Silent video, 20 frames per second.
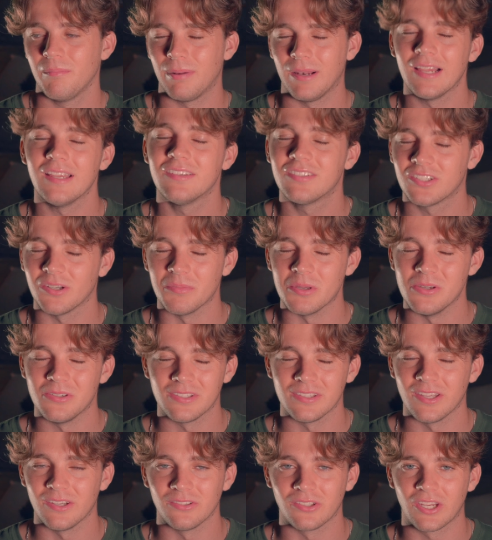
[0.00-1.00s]
Please stop
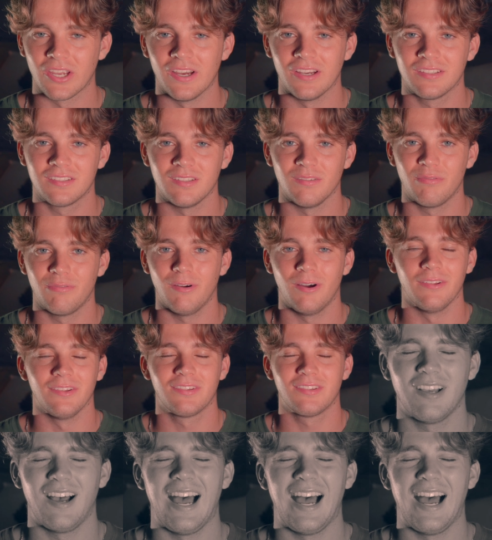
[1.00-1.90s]
using those cursive fonts.